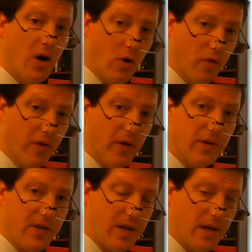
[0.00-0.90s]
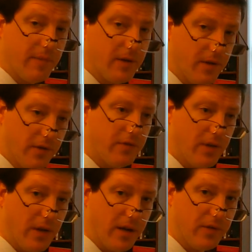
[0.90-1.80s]
over time. That is,
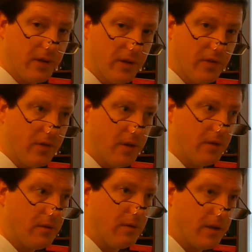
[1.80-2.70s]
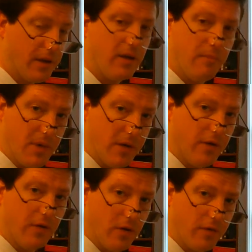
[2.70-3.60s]
velocity is, say, the length
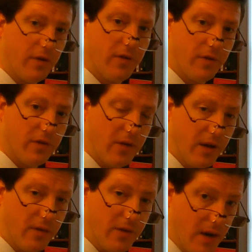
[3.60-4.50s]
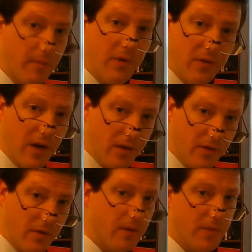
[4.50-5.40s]
meters over second time
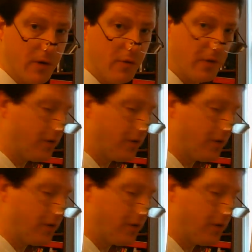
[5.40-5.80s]
seconds, right? Meters per